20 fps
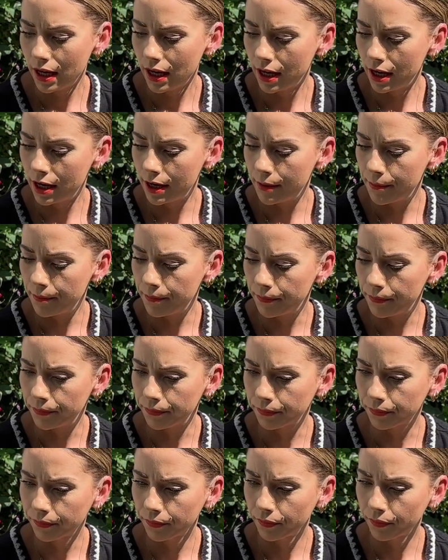
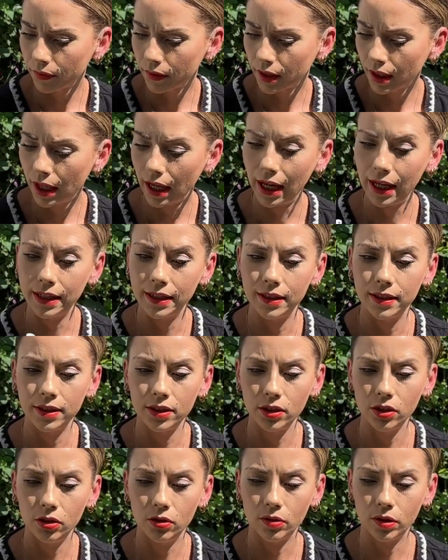And
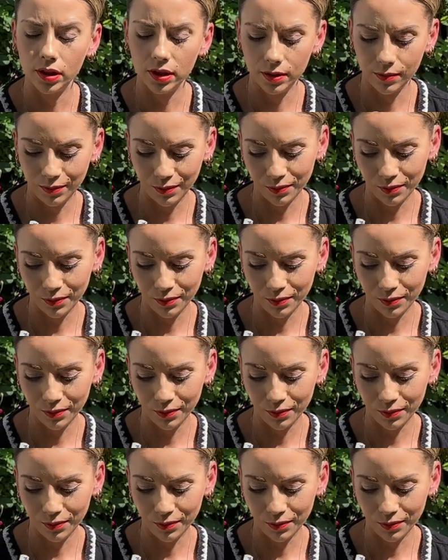you can,